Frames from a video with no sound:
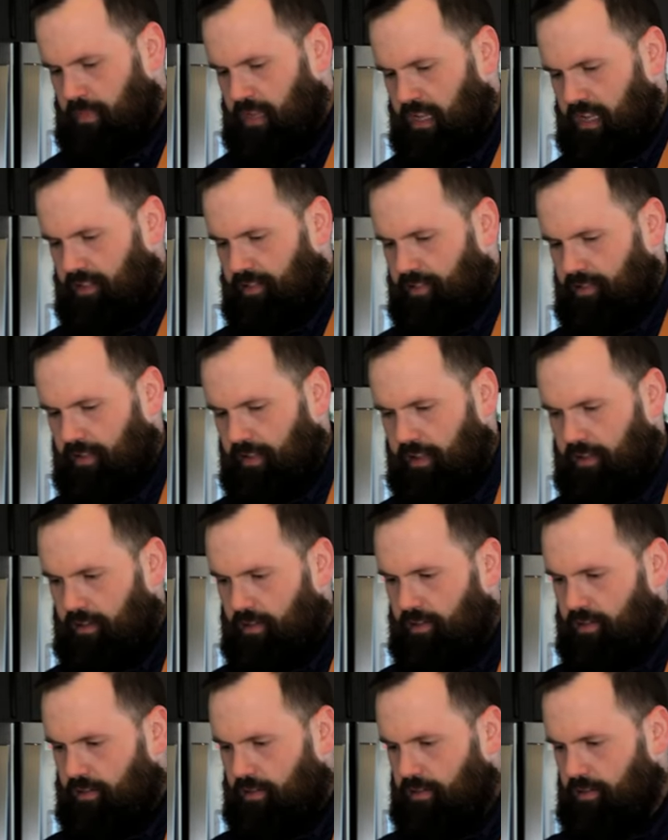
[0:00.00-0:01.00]
That's
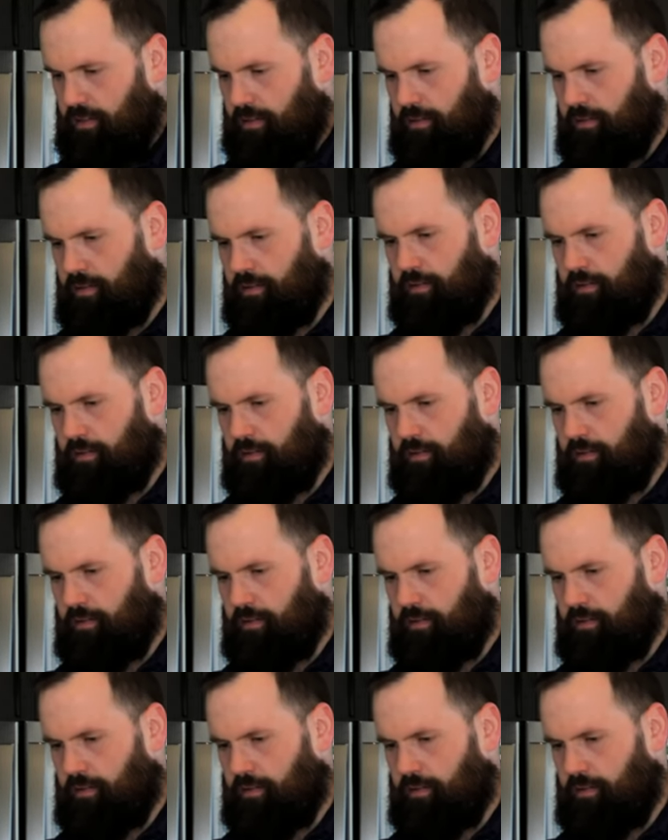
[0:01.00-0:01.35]
nice.